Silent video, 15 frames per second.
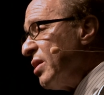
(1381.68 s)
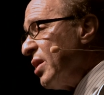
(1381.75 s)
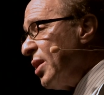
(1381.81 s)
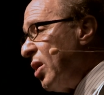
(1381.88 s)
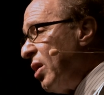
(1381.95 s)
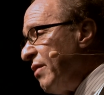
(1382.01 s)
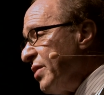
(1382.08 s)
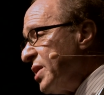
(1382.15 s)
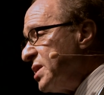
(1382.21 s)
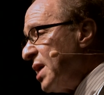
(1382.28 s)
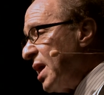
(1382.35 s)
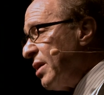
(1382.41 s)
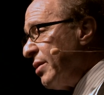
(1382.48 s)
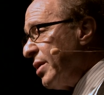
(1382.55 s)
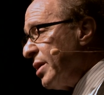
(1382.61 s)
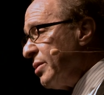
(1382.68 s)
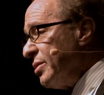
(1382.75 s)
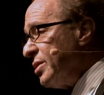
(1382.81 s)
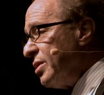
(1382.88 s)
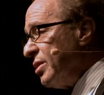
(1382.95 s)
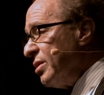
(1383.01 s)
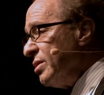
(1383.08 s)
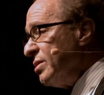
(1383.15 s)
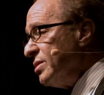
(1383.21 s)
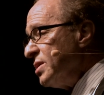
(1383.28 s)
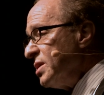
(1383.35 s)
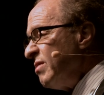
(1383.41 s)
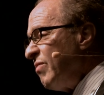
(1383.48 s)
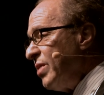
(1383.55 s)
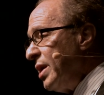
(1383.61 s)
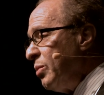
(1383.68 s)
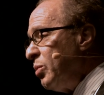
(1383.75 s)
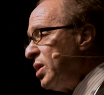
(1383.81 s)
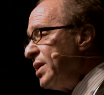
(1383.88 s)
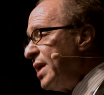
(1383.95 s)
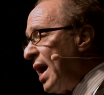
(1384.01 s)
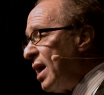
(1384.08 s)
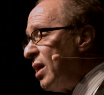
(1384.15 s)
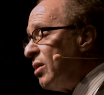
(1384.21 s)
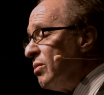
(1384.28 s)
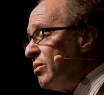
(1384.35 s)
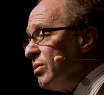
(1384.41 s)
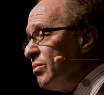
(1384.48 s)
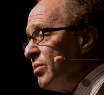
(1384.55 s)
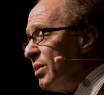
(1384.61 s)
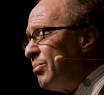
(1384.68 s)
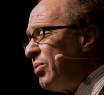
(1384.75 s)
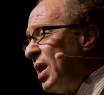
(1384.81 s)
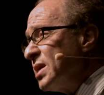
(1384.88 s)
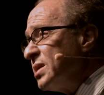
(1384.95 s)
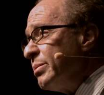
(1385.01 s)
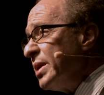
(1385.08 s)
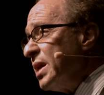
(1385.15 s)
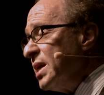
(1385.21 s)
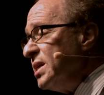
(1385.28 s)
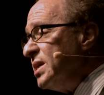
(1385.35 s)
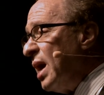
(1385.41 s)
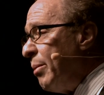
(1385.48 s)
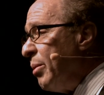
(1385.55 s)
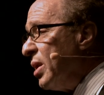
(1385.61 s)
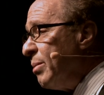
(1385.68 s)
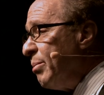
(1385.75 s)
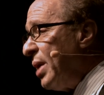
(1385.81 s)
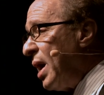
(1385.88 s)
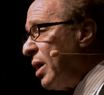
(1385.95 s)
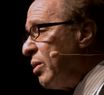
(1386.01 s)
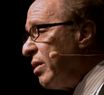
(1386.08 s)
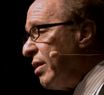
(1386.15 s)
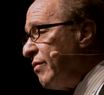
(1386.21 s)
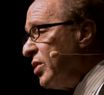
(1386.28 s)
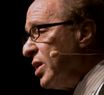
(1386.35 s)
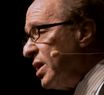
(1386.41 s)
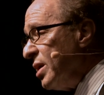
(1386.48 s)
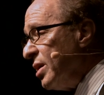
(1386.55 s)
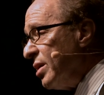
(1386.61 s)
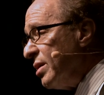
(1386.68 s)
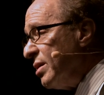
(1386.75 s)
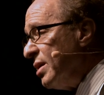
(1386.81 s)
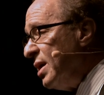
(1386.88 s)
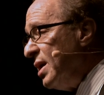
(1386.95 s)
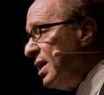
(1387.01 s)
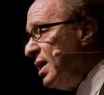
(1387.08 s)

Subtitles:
to the law of accelerating returns. It will now approximately double in power every year.